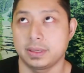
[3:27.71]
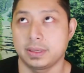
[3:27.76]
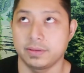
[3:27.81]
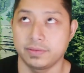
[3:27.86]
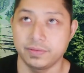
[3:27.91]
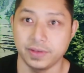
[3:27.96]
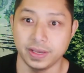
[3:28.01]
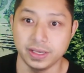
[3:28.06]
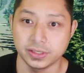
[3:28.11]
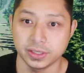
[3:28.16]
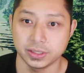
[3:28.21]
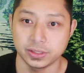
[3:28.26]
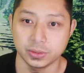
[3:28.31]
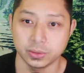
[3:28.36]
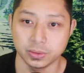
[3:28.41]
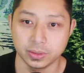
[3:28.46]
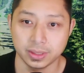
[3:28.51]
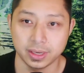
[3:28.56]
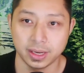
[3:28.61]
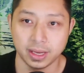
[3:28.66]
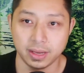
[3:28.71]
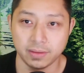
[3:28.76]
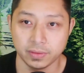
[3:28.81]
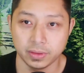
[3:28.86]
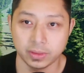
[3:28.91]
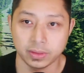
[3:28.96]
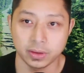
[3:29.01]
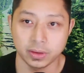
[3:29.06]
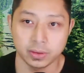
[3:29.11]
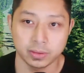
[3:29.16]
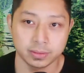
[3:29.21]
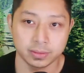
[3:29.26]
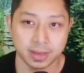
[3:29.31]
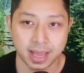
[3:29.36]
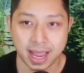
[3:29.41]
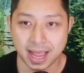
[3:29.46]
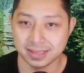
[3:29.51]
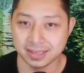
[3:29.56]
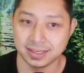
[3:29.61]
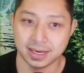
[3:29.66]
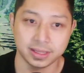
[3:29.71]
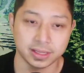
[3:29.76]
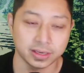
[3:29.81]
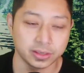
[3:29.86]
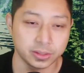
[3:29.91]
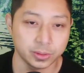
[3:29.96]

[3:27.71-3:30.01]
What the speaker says: feature to it, even though it has nothing